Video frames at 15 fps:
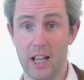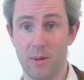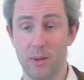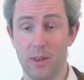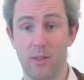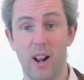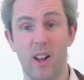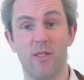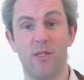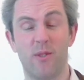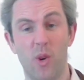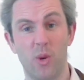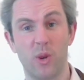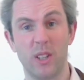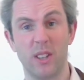with around
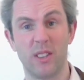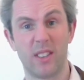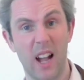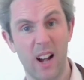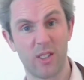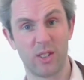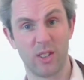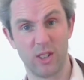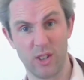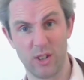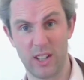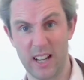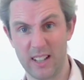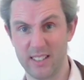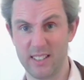40,000 new
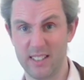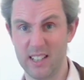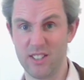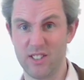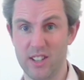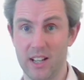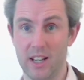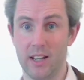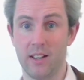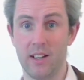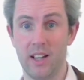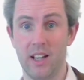cases each year.